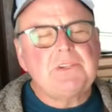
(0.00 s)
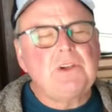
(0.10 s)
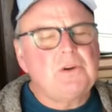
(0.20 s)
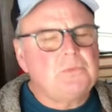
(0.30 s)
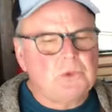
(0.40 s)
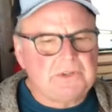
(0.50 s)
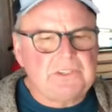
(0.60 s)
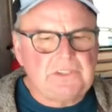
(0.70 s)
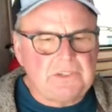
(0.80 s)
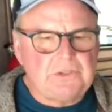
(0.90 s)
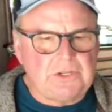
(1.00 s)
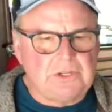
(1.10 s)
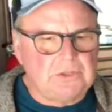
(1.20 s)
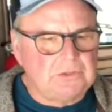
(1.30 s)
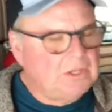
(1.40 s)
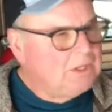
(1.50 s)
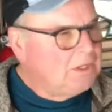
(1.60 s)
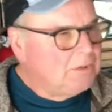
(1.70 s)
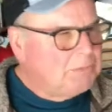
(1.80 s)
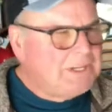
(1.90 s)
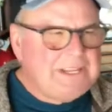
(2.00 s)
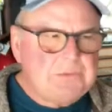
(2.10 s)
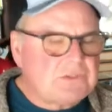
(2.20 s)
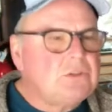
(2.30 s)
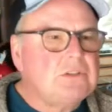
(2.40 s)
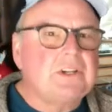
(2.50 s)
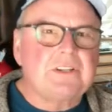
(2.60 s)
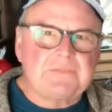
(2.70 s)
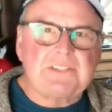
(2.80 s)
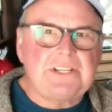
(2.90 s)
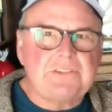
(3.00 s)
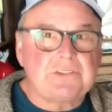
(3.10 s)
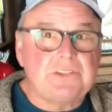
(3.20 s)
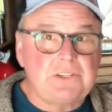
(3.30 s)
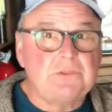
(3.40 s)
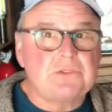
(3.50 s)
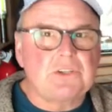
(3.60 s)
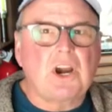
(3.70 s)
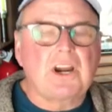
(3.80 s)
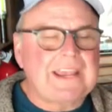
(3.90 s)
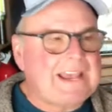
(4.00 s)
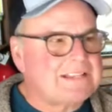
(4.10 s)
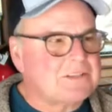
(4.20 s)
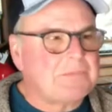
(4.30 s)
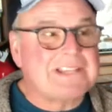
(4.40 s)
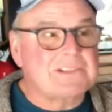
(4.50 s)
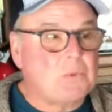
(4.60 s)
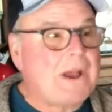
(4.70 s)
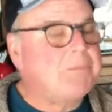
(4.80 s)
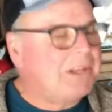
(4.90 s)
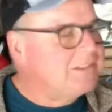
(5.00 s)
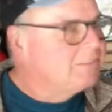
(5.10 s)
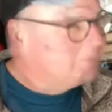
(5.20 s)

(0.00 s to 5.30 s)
know more than you do." But he was too good of a teacher to use sarcasm as a weapon. It